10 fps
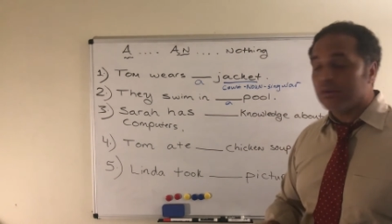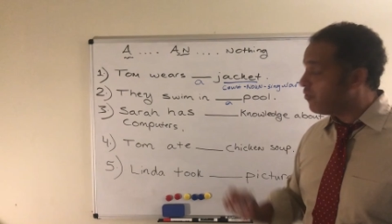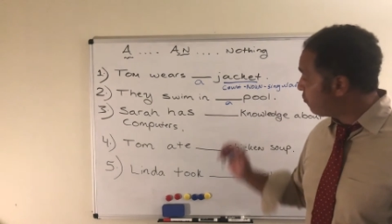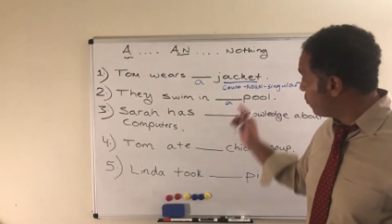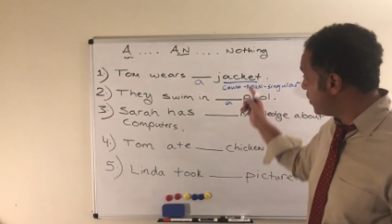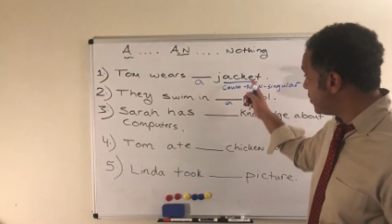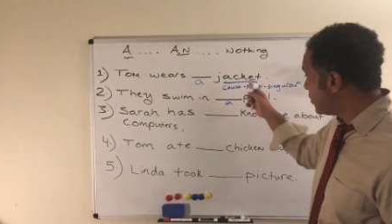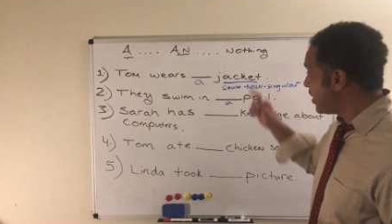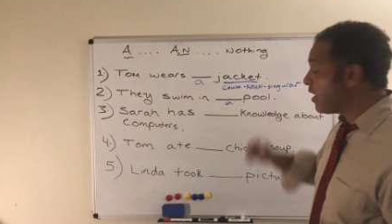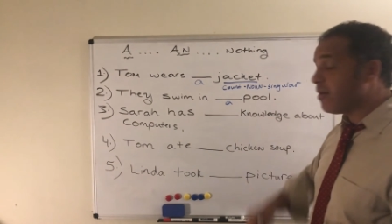for the
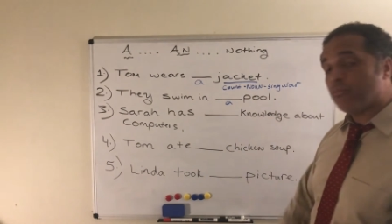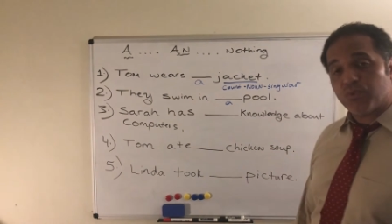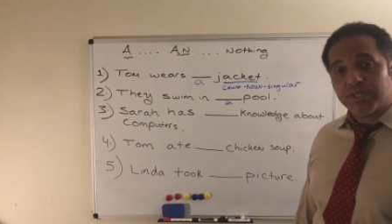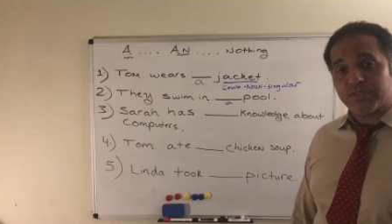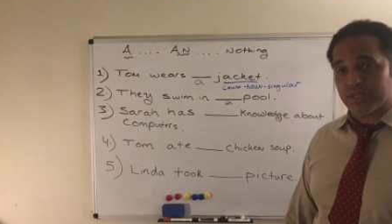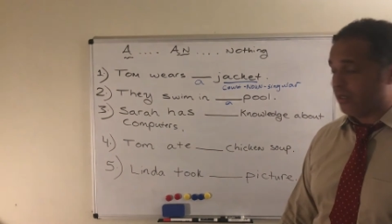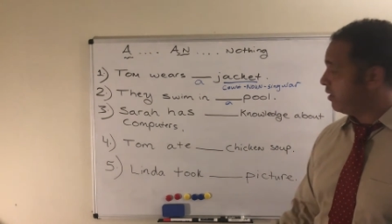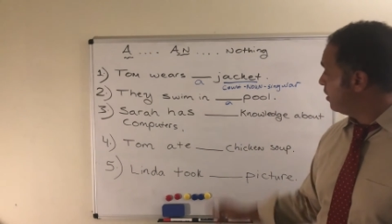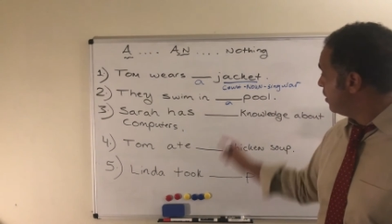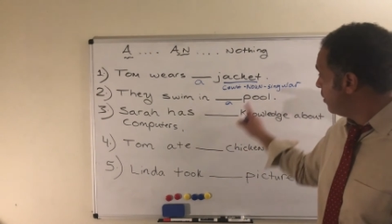same reason.
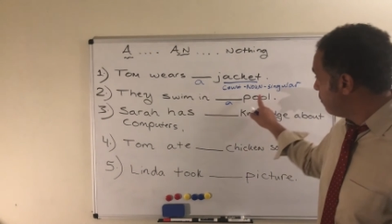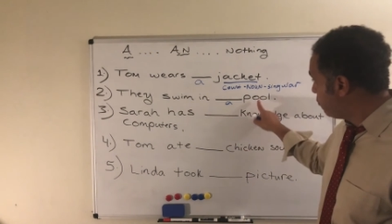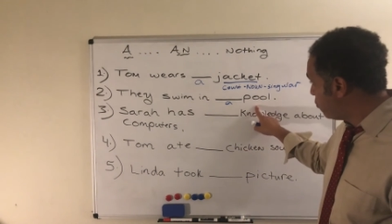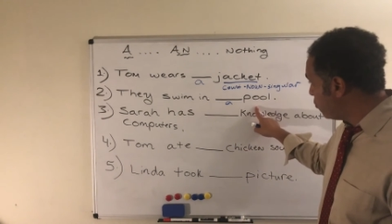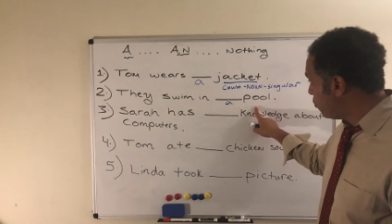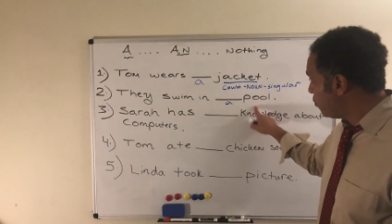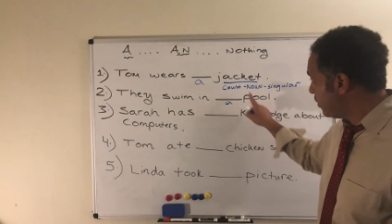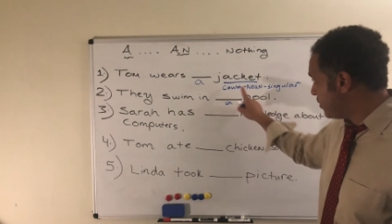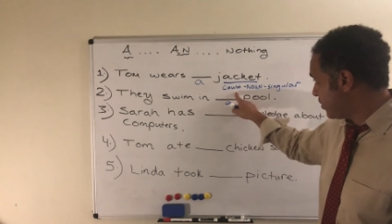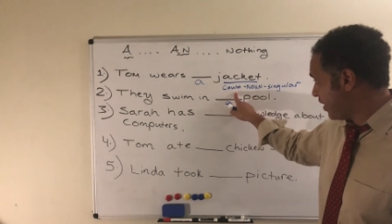Pool
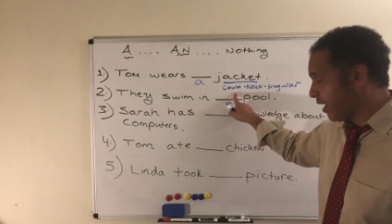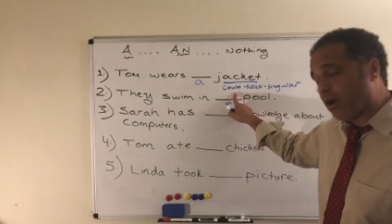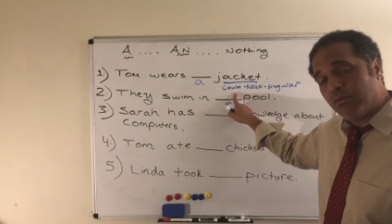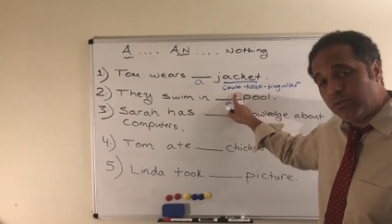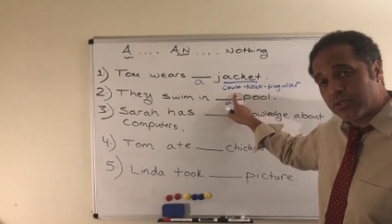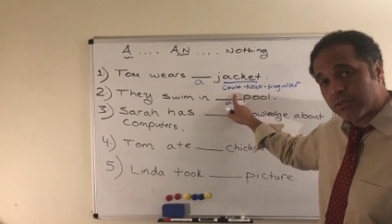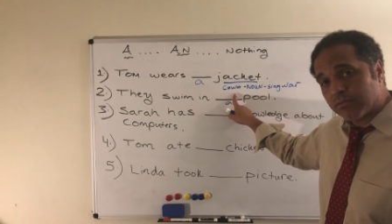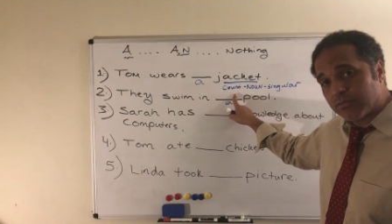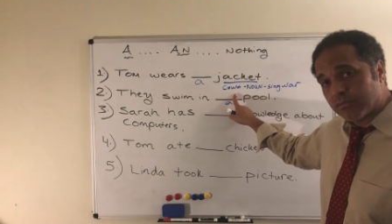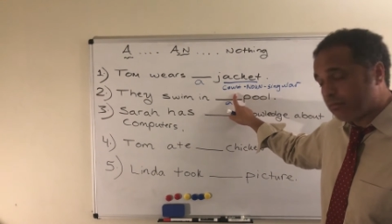is count.
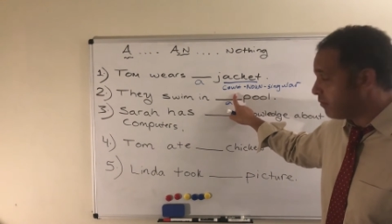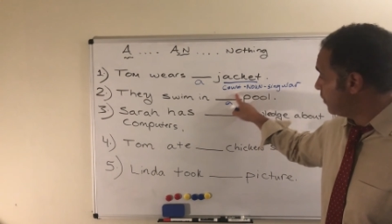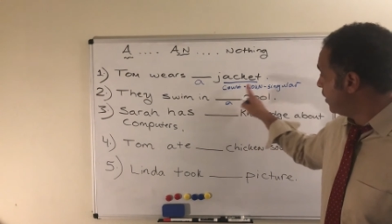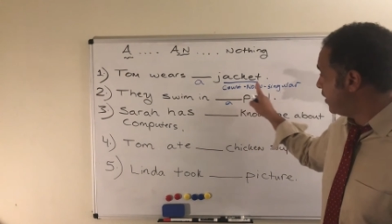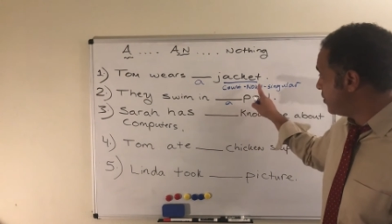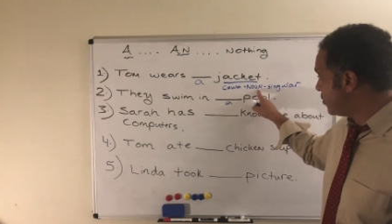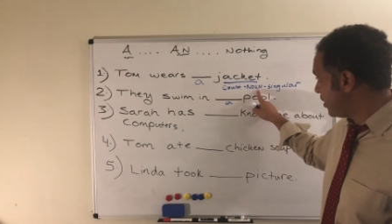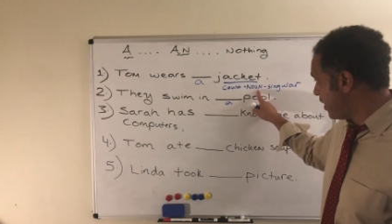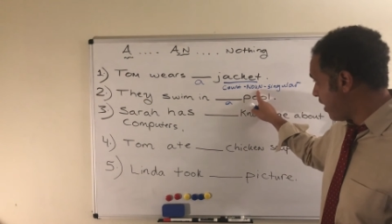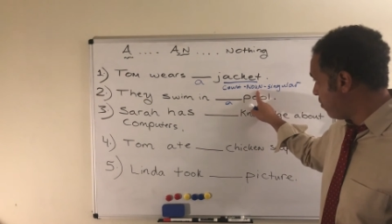It is a
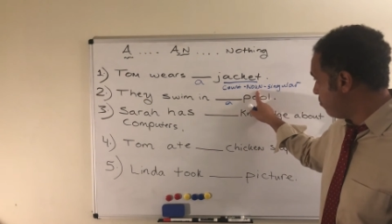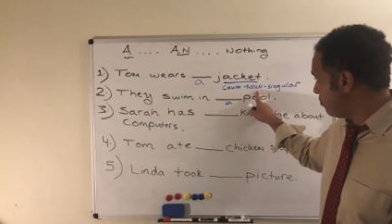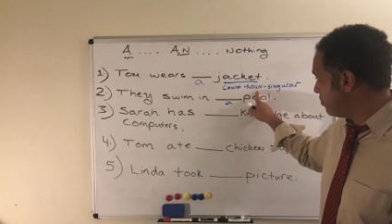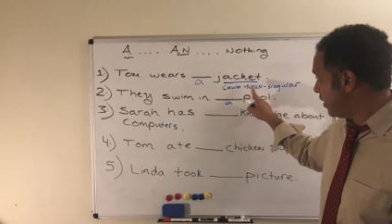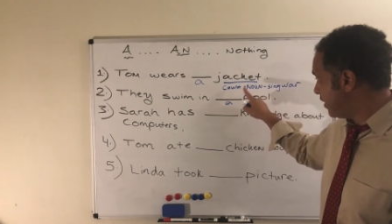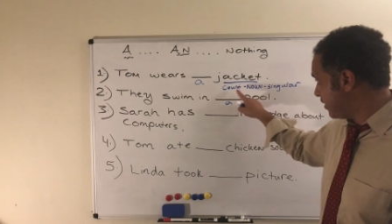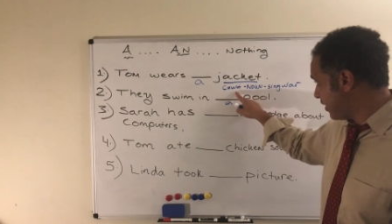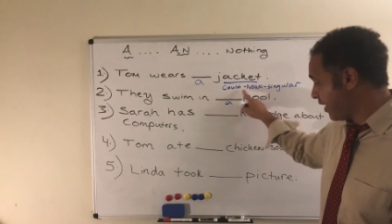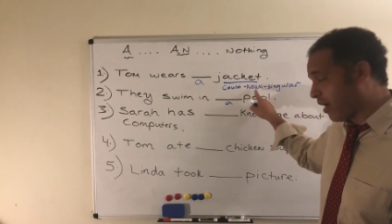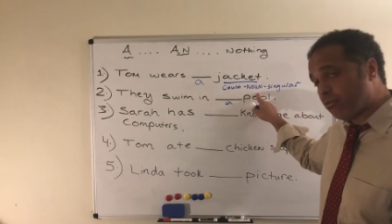noun. It is a
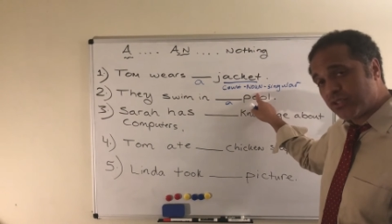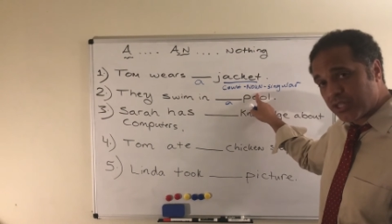count